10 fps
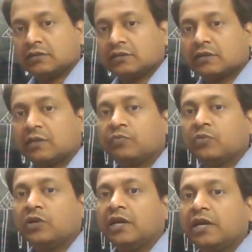
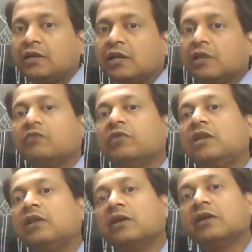component
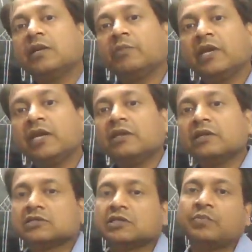will remain
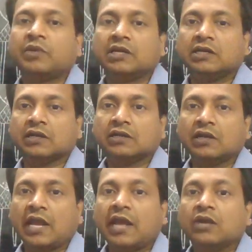separated
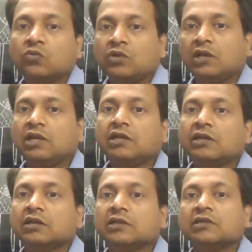and
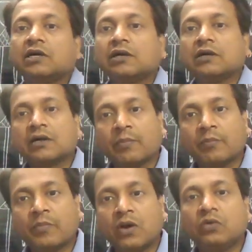only the
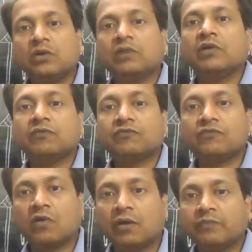compound will
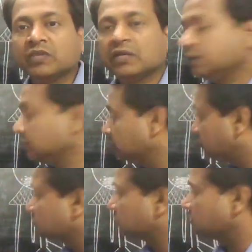form in
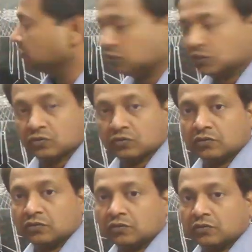this ratio.
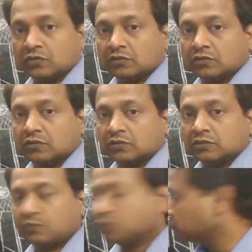
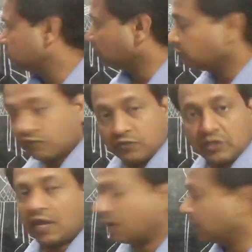Suppose if we
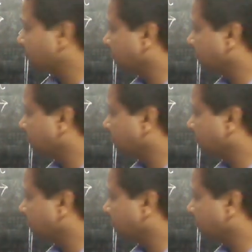have